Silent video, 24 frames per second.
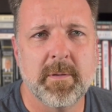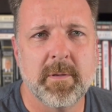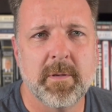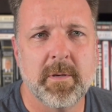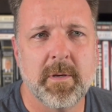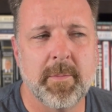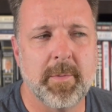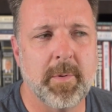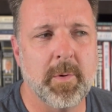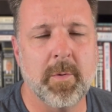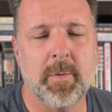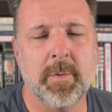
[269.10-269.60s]

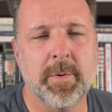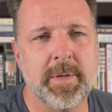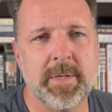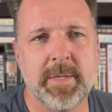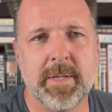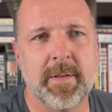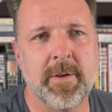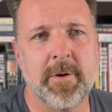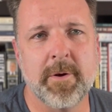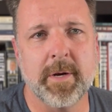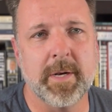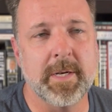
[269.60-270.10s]
And you're
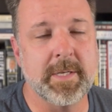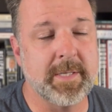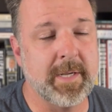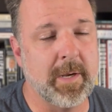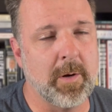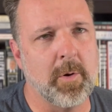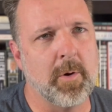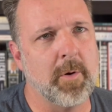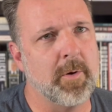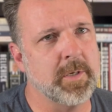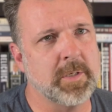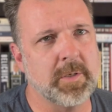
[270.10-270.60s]
going to say,
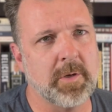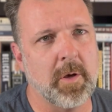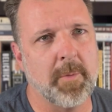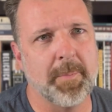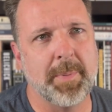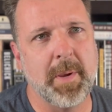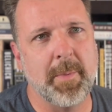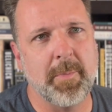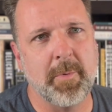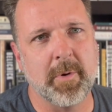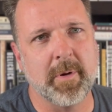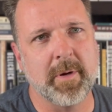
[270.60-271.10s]
oh, it's all
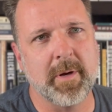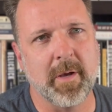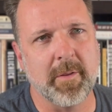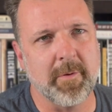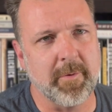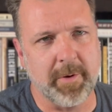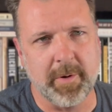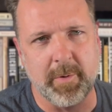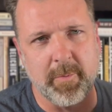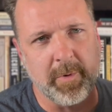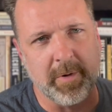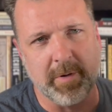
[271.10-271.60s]
people of
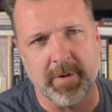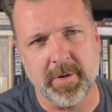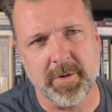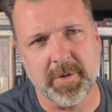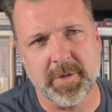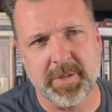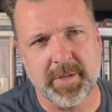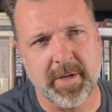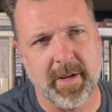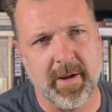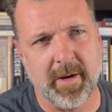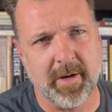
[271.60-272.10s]
color. You wouldn't
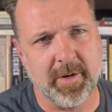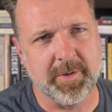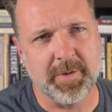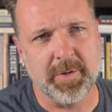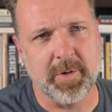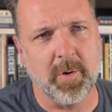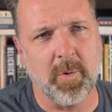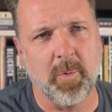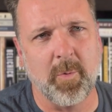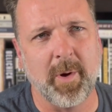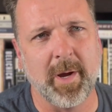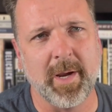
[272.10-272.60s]
understand because
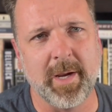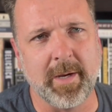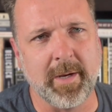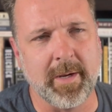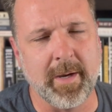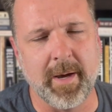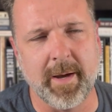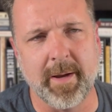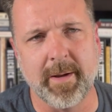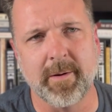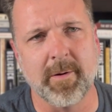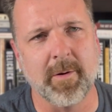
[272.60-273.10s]
you're a white
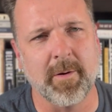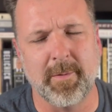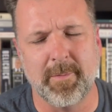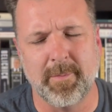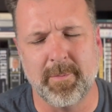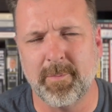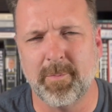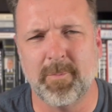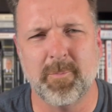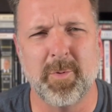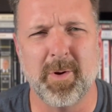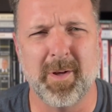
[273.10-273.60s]
guy.
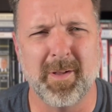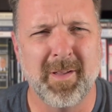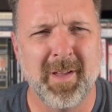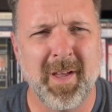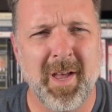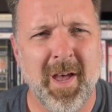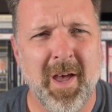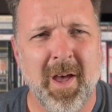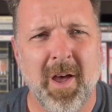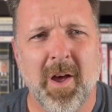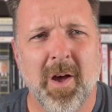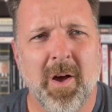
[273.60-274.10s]
Well,
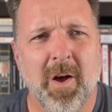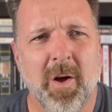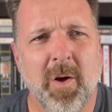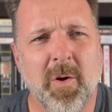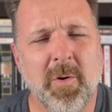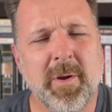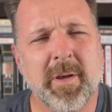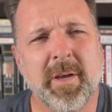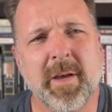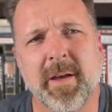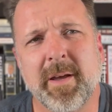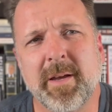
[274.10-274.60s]

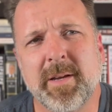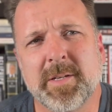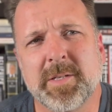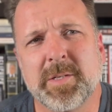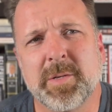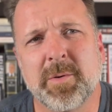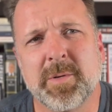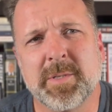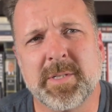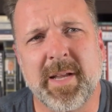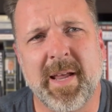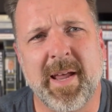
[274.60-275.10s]
okay,
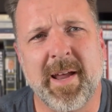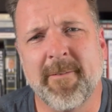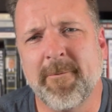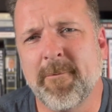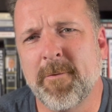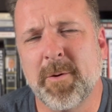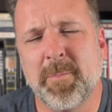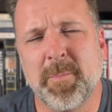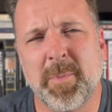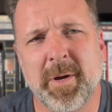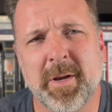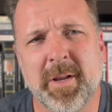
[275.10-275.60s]
so is
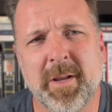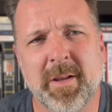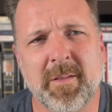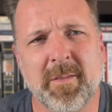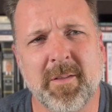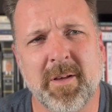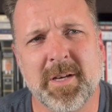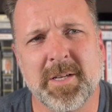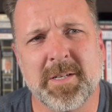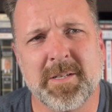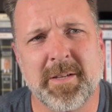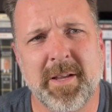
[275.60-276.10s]
everybody in
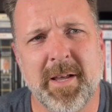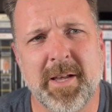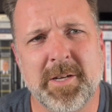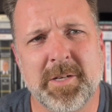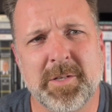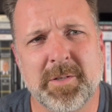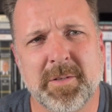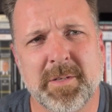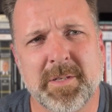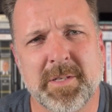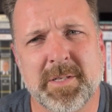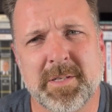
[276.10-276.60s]
Los
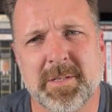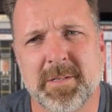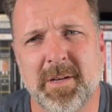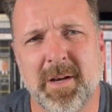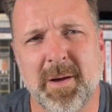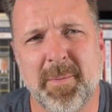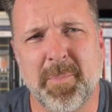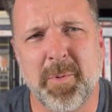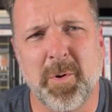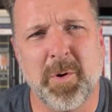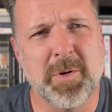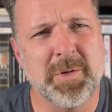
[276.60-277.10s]
Angeles
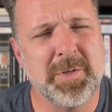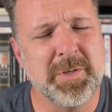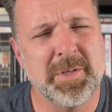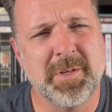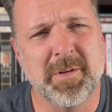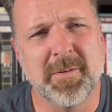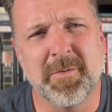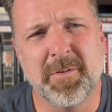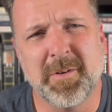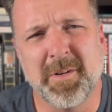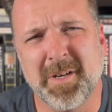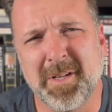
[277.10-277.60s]
a person
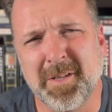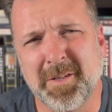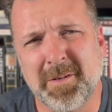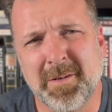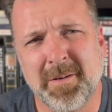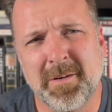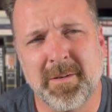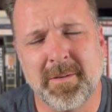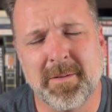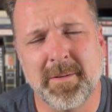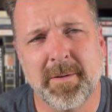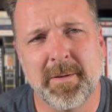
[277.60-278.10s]
of
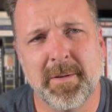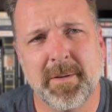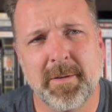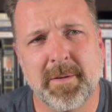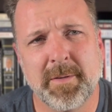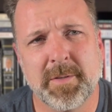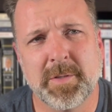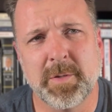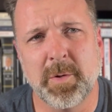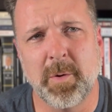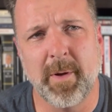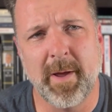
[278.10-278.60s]
color?
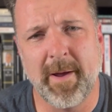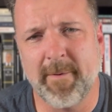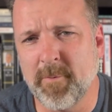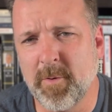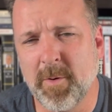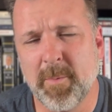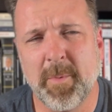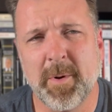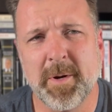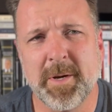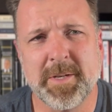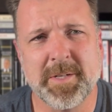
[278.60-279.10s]
So
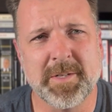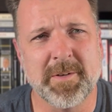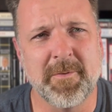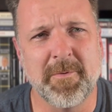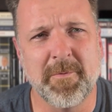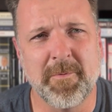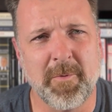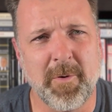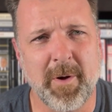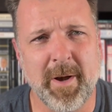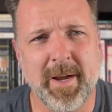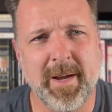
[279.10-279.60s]
everybody's
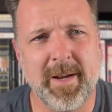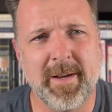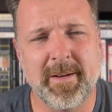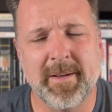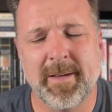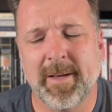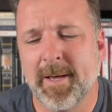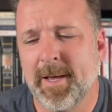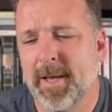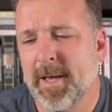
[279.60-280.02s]
afraid?